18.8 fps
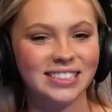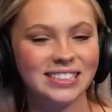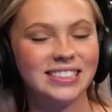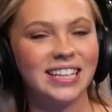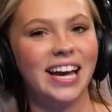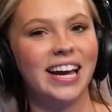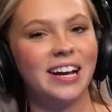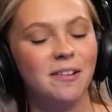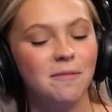was just
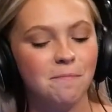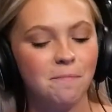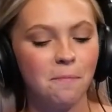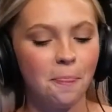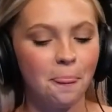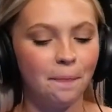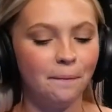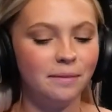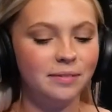like,
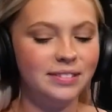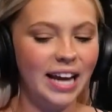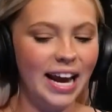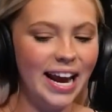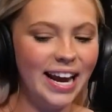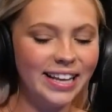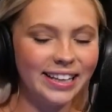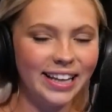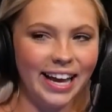
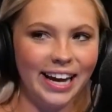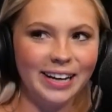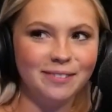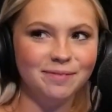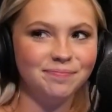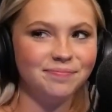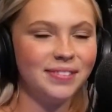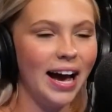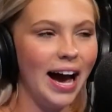dang, like
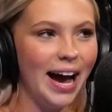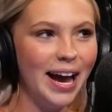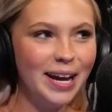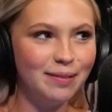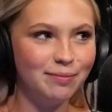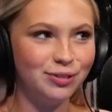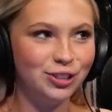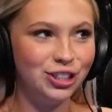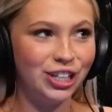I
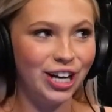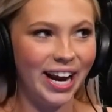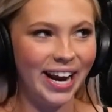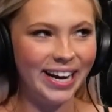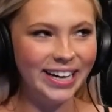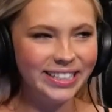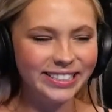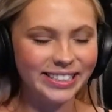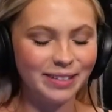am
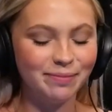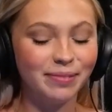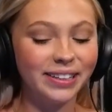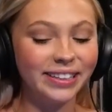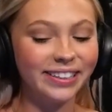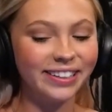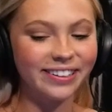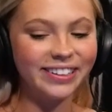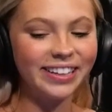changing.
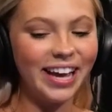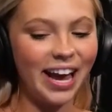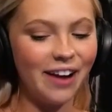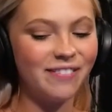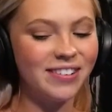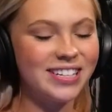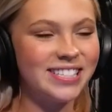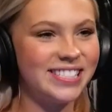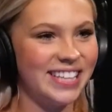But literally, ever